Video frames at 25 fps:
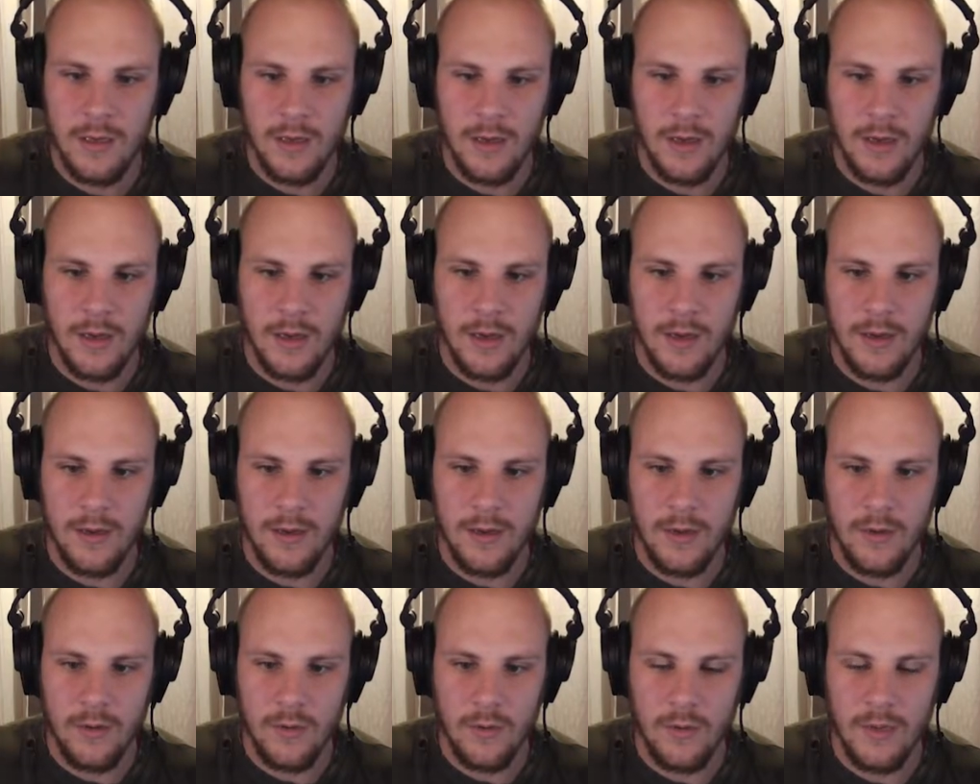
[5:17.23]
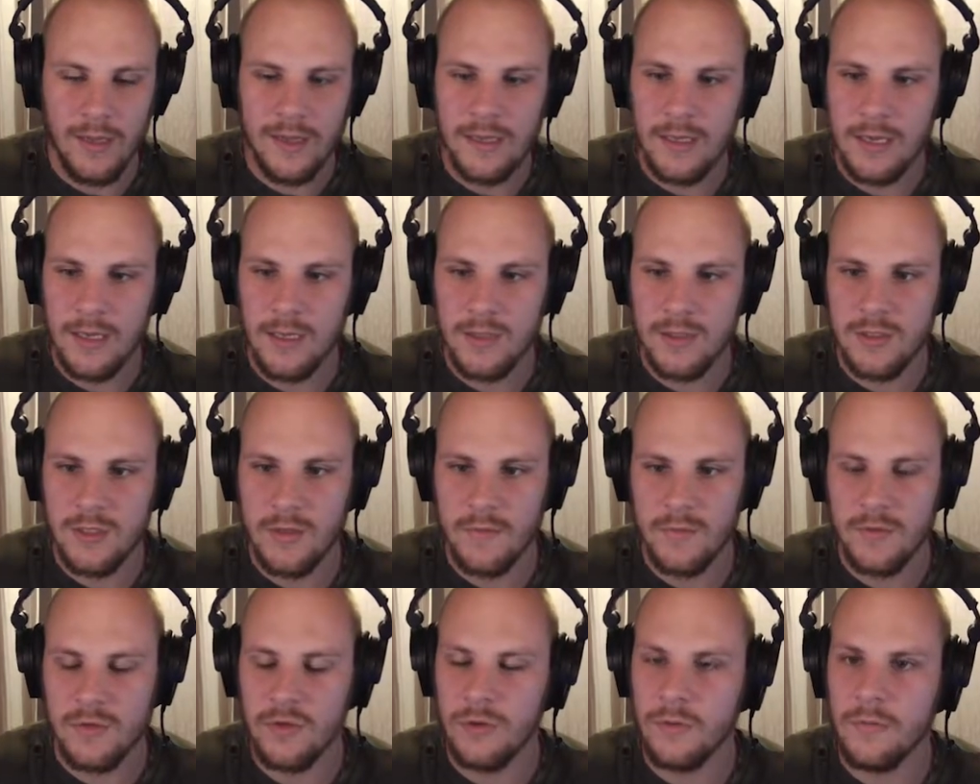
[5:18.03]
All that kind of
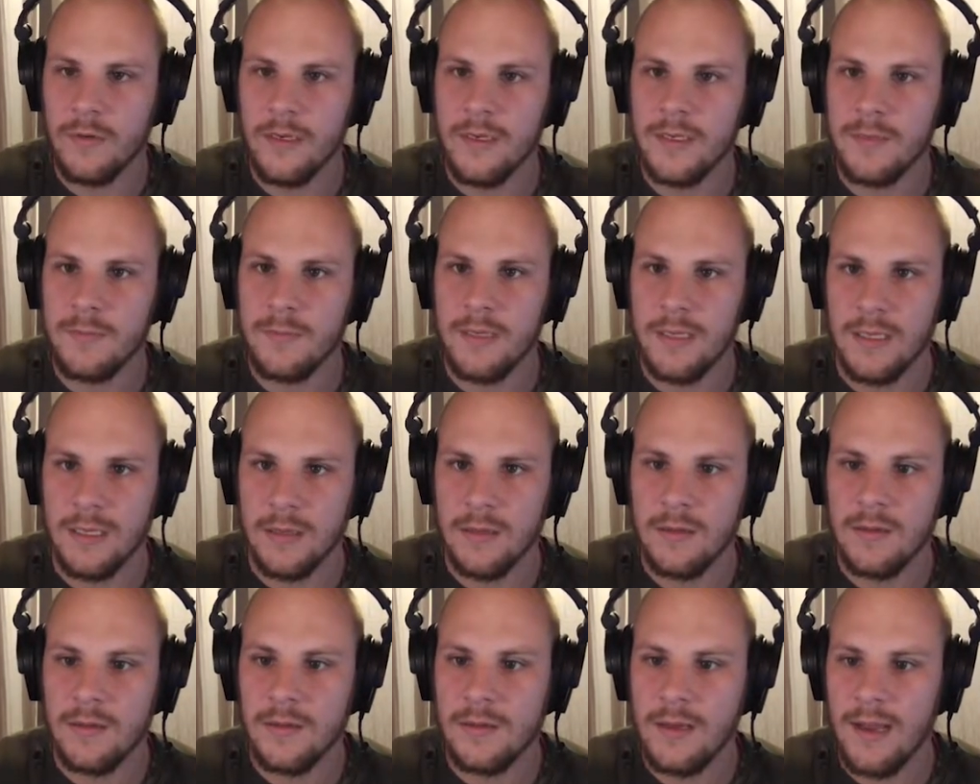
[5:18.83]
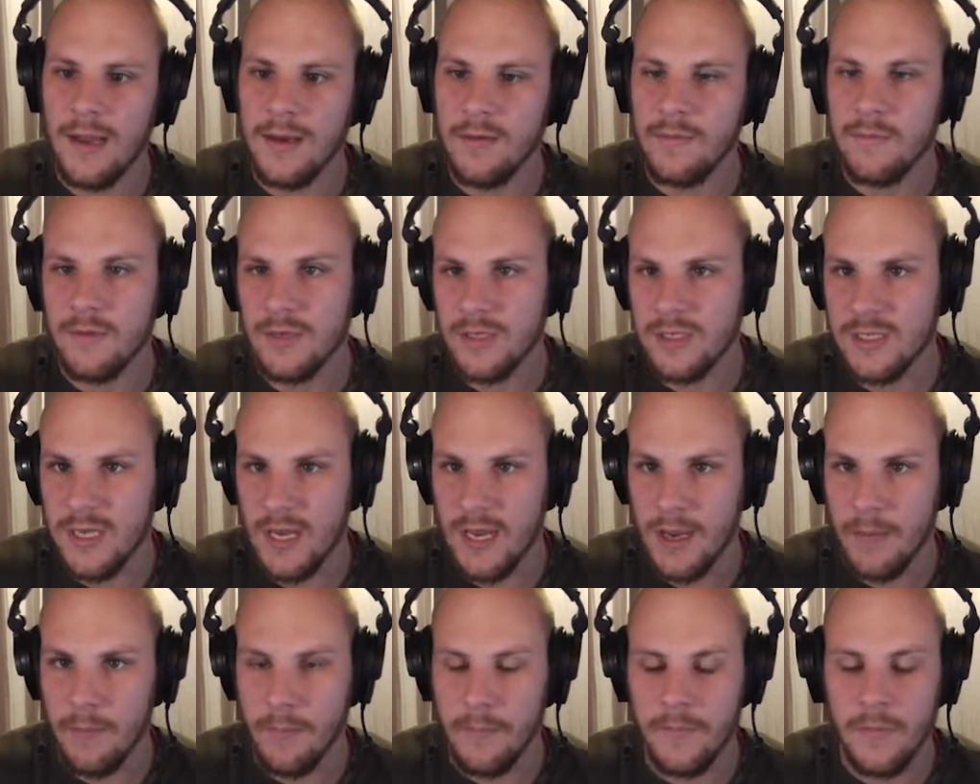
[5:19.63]
stuff has always been kind of the
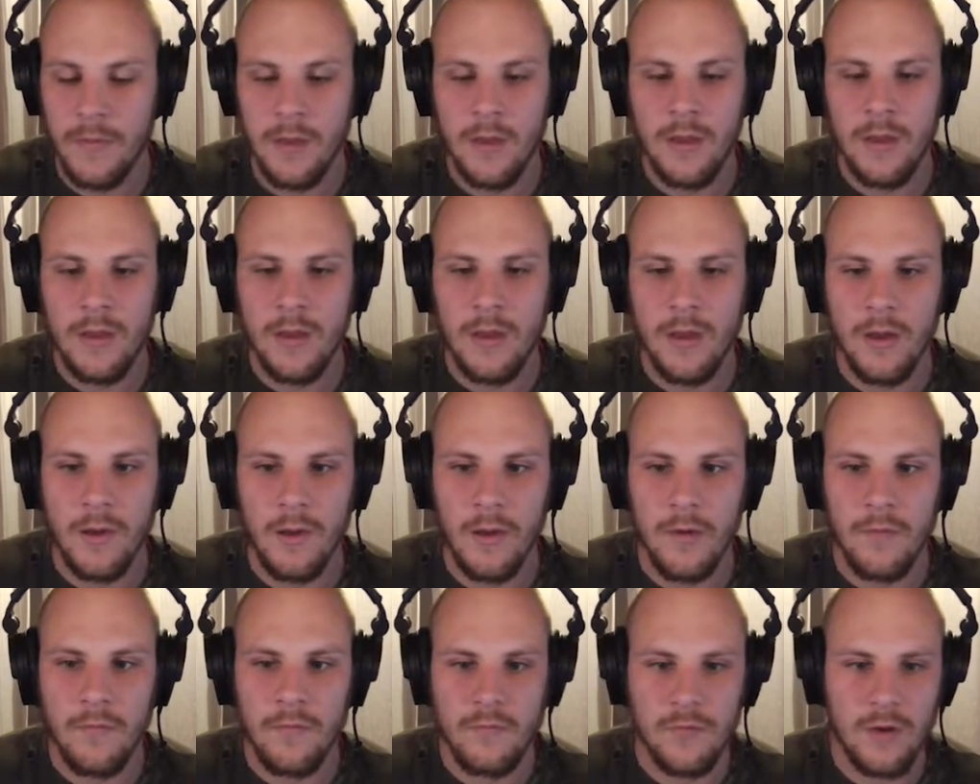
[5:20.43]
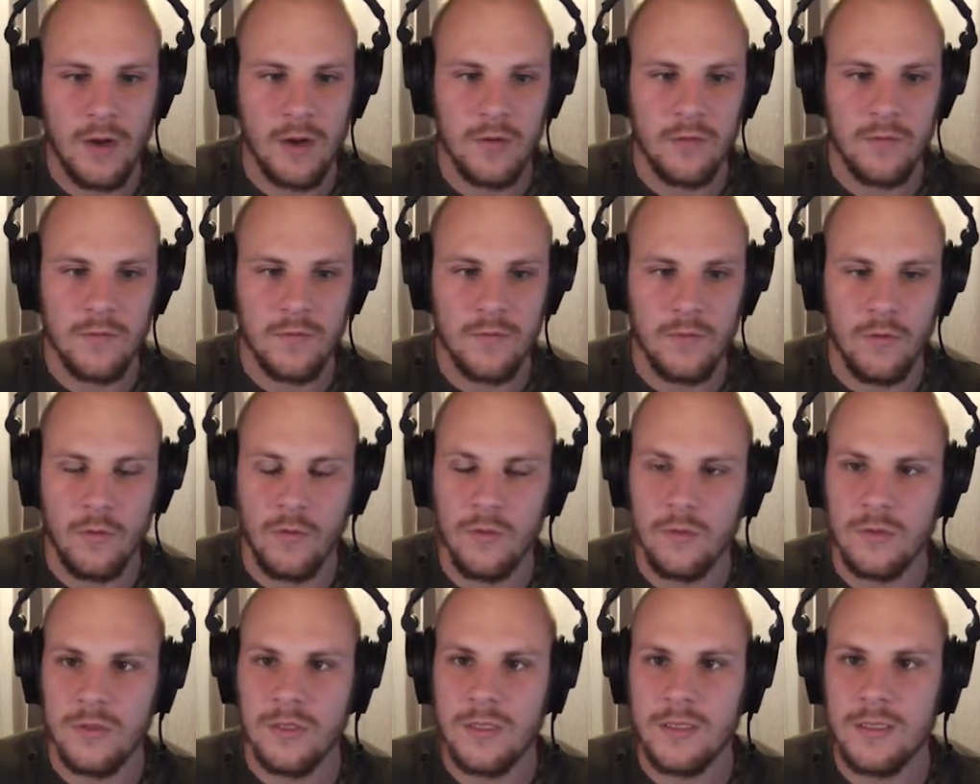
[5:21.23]
same throughout the
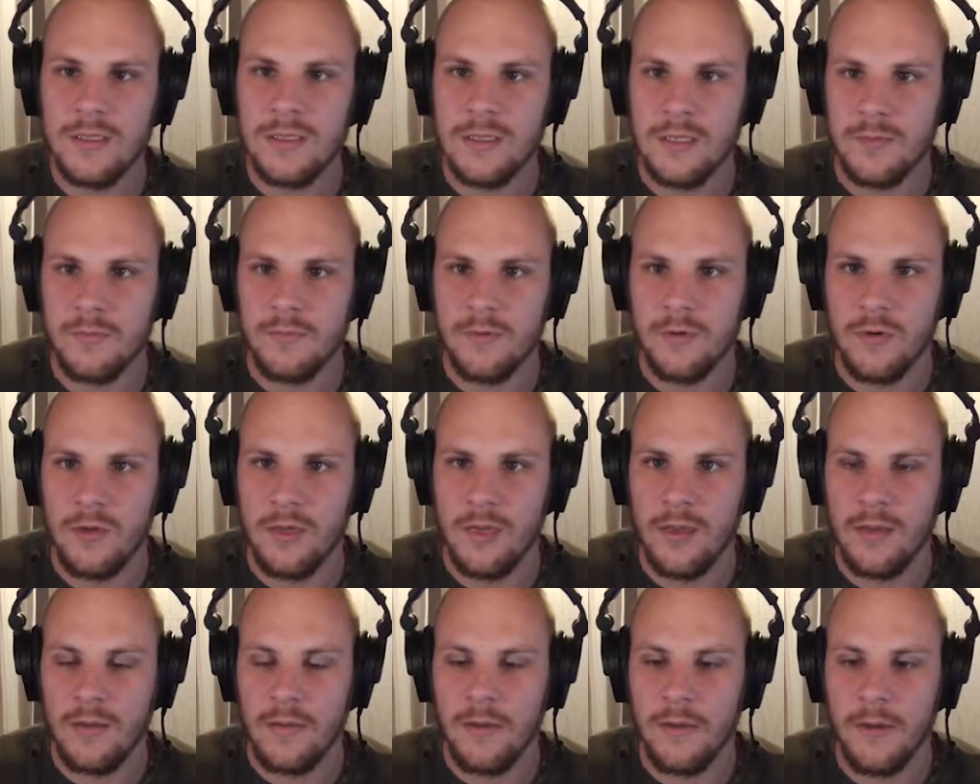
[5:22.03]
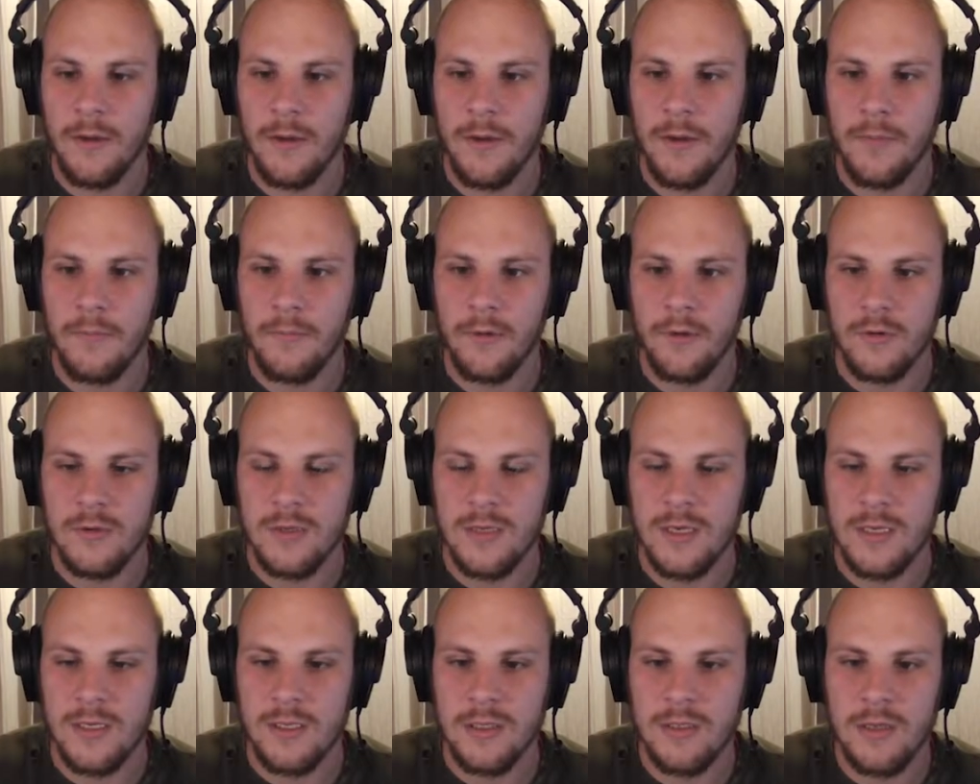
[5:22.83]
whole synthesis
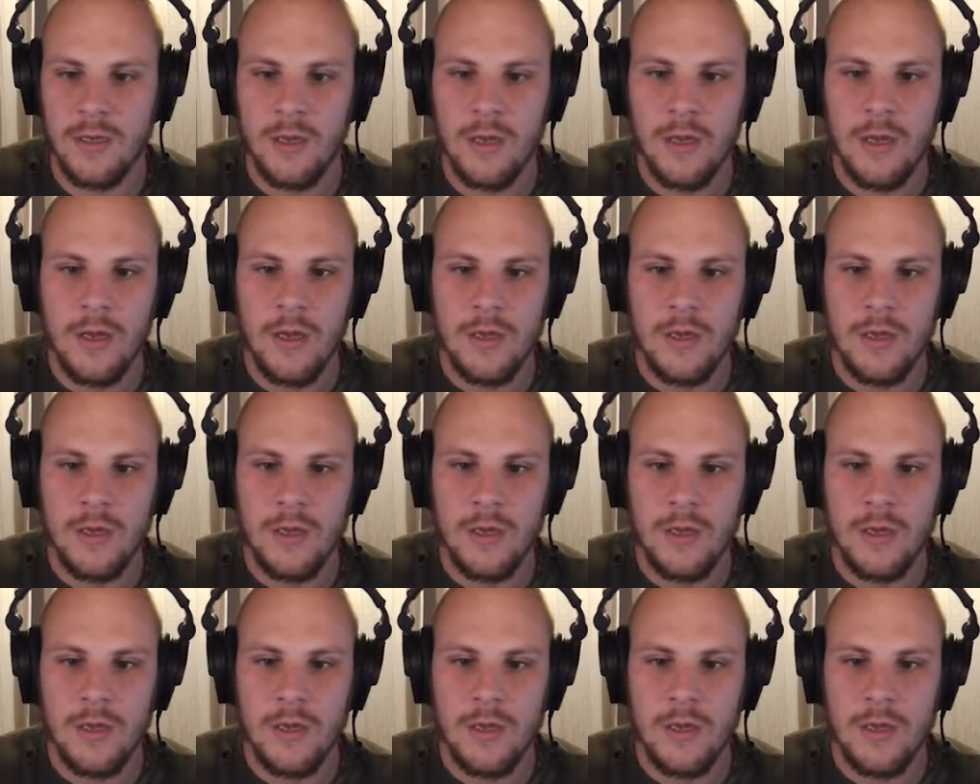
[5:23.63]
process.